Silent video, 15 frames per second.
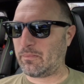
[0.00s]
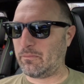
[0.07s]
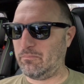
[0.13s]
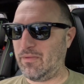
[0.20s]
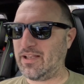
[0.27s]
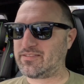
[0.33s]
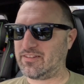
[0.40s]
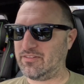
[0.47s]

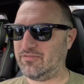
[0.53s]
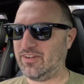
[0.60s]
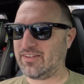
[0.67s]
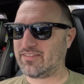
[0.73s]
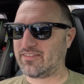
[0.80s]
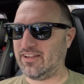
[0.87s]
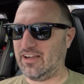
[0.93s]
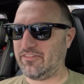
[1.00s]
messing with
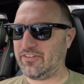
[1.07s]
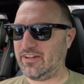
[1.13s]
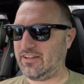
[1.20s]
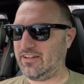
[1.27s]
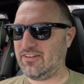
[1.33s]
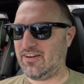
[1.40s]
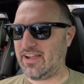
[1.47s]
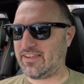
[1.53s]
stuff. And,
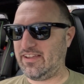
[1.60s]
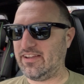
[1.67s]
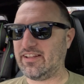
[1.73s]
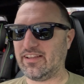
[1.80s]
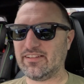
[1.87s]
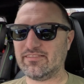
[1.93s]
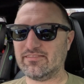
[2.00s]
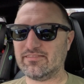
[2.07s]
you know, I get
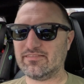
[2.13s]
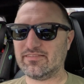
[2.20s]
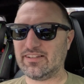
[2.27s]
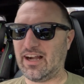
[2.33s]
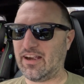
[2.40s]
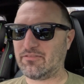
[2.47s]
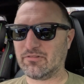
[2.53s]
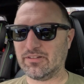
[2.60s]
it.
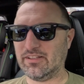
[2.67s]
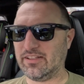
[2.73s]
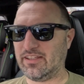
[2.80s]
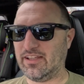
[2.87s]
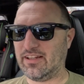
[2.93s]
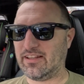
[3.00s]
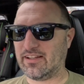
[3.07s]
I really get it.